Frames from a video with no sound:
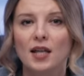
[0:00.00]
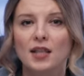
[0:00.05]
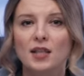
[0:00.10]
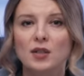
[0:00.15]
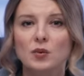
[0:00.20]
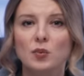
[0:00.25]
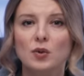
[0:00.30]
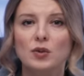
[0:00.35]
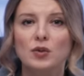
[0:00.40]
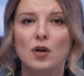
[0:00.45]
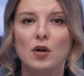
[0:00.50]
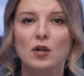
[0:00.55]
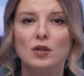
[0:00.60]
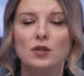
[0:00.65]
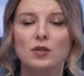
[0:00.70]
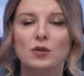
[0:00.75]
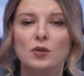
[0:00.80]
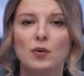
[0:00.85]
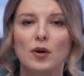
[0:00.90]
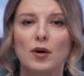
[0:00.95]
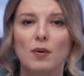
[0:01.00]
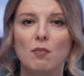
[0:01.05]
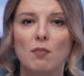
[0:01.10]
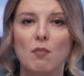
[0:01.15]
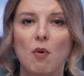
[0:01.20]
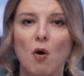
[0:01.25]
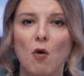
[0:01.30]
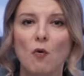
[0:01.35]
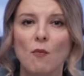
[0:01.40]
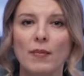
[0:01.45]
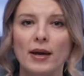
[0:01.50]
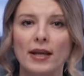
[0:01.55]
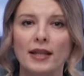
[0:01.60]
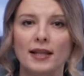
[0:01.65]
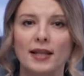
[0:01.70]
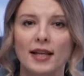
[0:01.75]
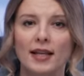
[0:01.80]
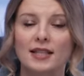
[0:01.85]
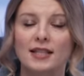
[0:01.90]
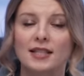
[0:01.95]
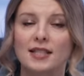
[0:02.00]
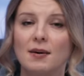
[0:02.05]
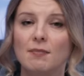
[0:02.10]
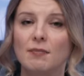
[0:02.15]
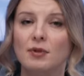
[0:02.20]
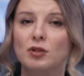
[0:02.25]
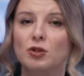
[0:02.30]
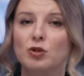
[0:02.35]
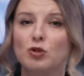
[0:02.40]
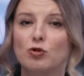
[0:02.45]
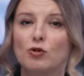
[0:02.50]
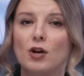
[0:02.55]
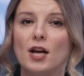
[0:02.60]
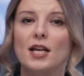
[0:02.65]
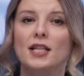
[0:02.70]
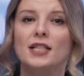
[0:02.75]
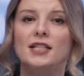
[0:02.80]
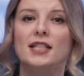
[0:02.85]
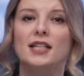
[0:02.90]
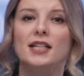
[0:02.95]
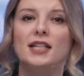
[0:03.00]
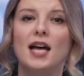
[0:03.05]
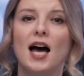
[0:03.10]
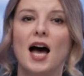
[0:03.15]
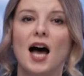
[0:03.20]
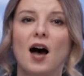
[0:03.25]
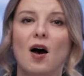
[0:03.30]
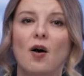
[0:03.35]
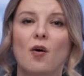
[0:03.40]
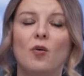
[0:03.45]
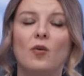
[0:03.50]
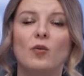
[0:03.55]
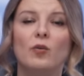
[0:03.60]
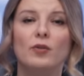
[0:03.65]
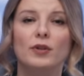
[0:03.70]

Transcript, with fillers: This was also a moment that demonstrated how